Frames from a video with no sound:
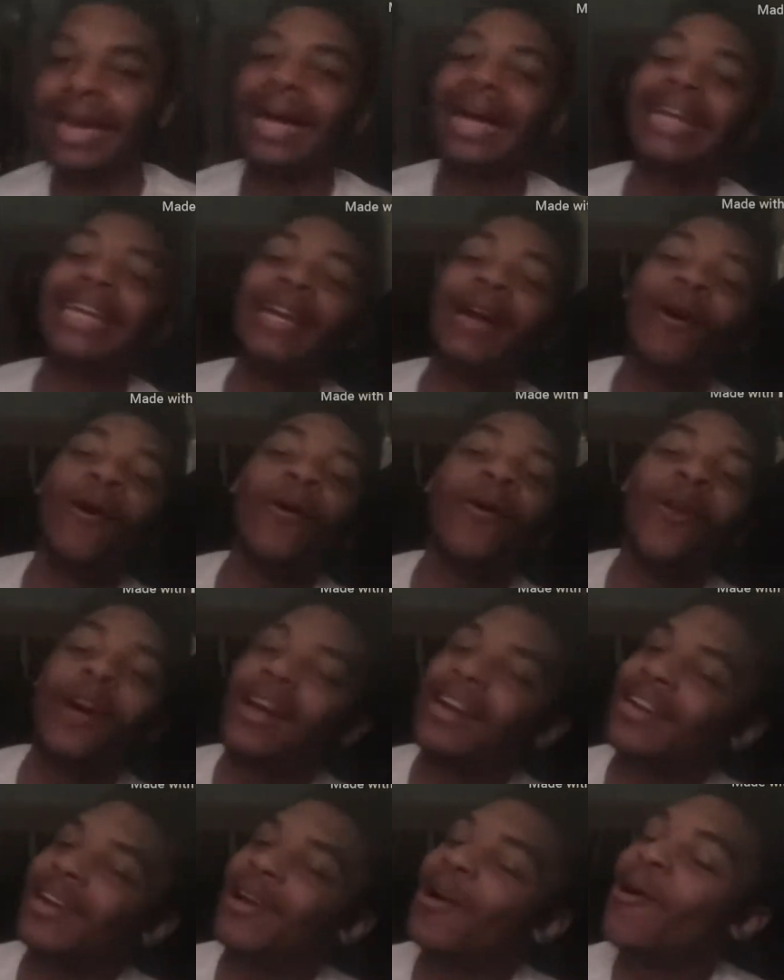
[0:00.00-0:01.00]
Now, I know,
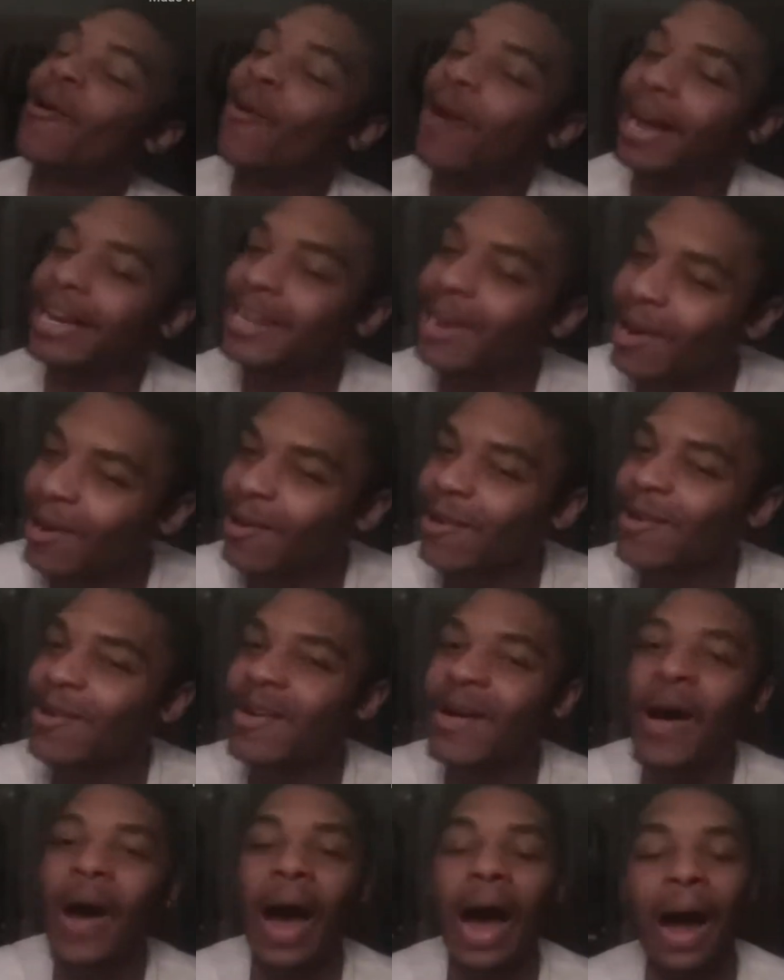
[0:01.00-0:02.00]

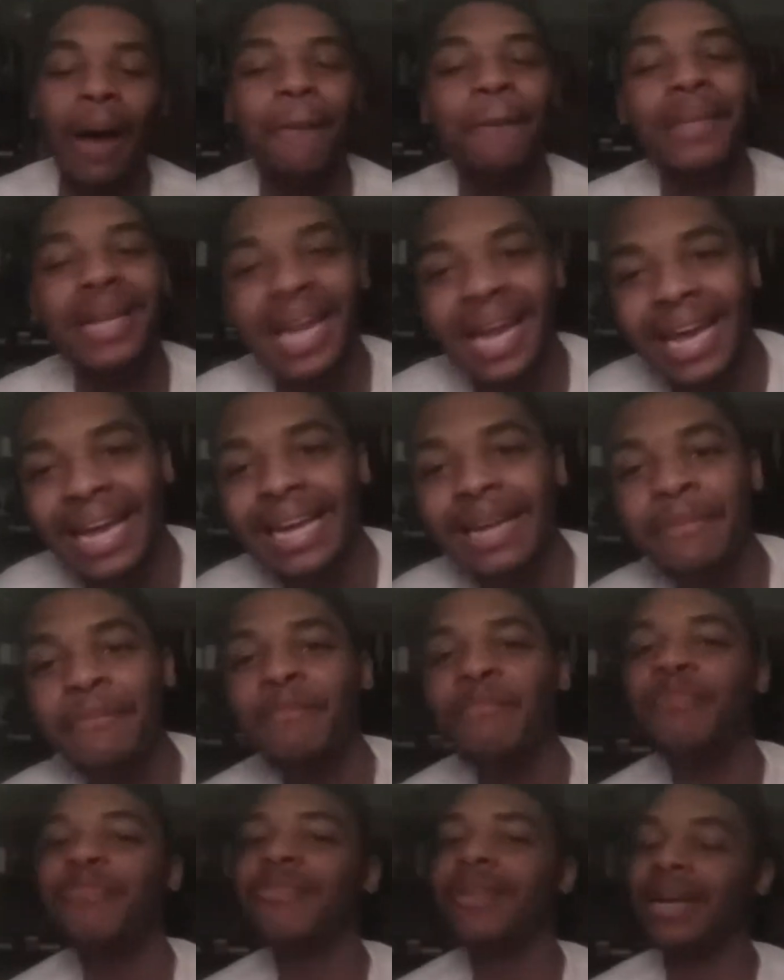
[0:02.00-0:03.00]
I'm late
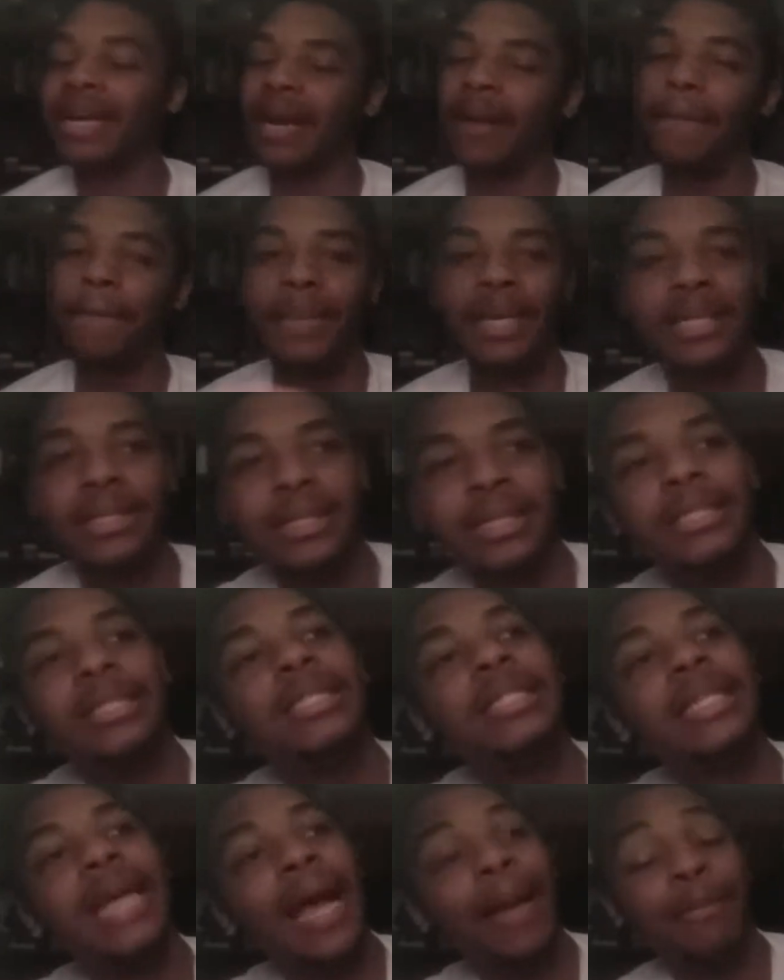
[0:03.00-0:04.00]
and I missed the
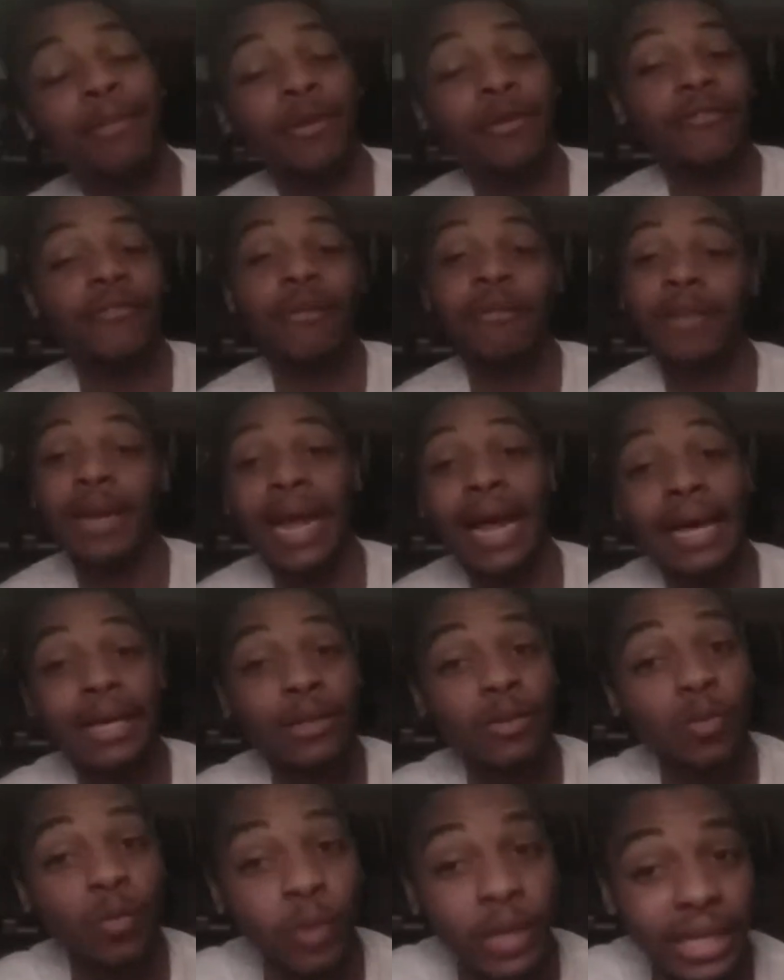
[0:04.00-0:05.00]
chapter from
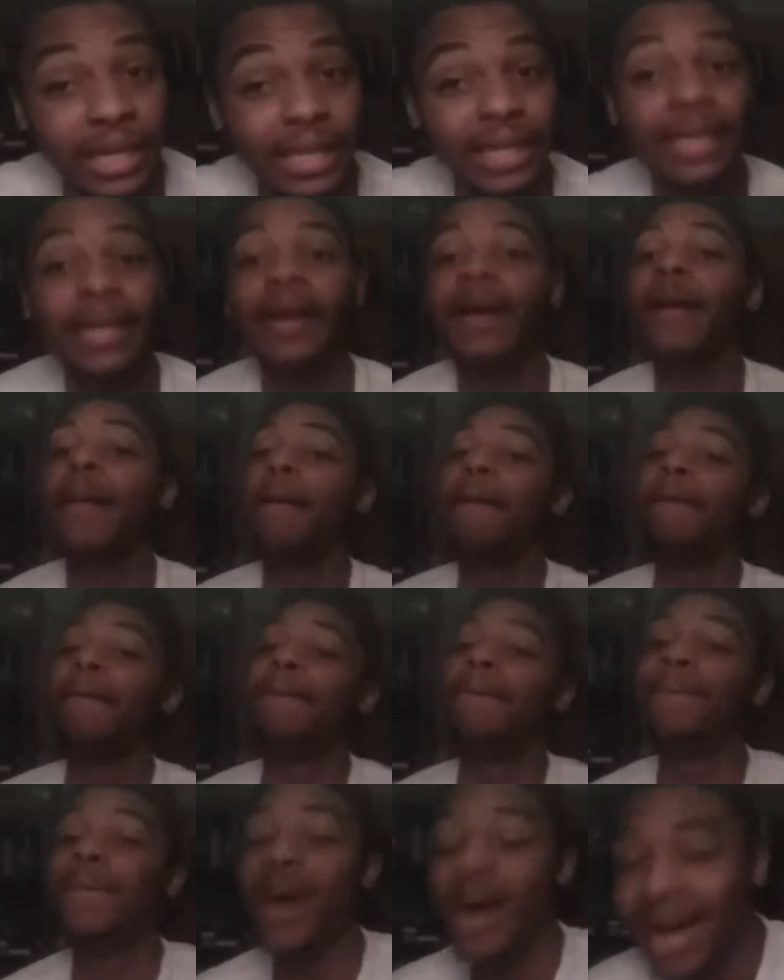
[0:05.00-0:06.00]
last week,
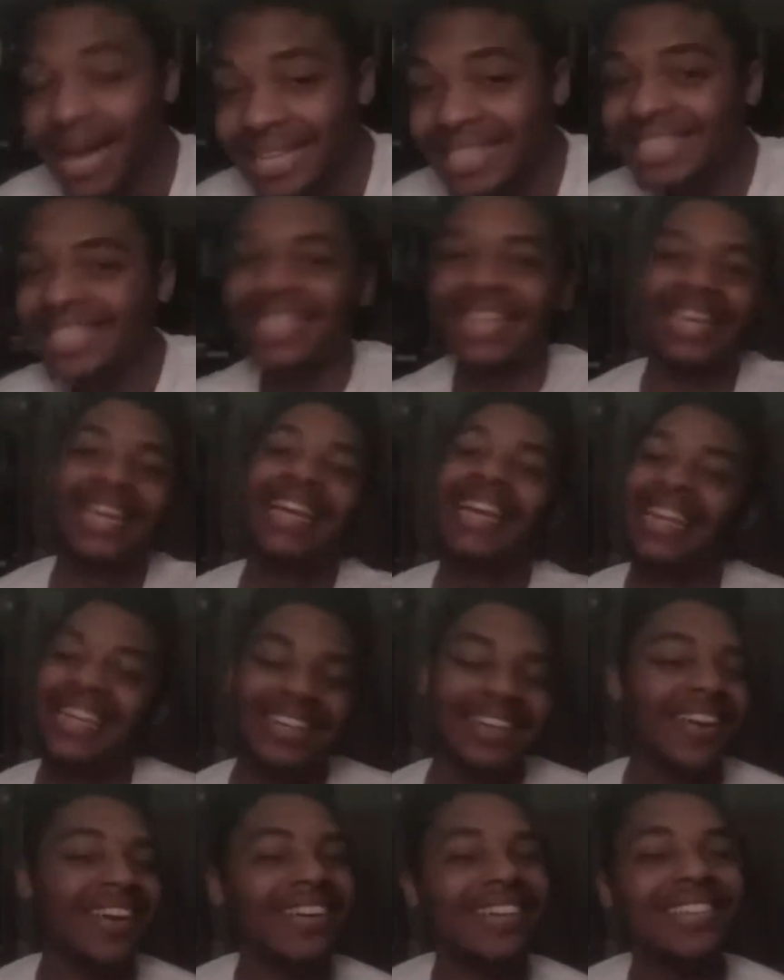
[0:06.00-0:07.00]
but
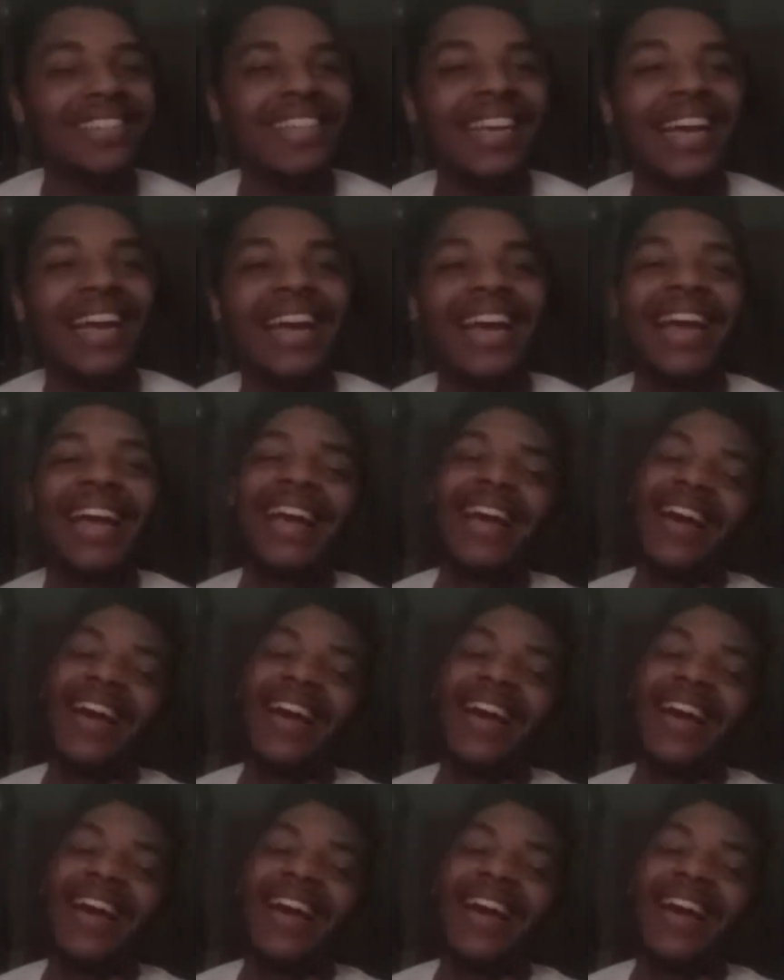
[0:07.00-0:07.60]
you know what I'm saying?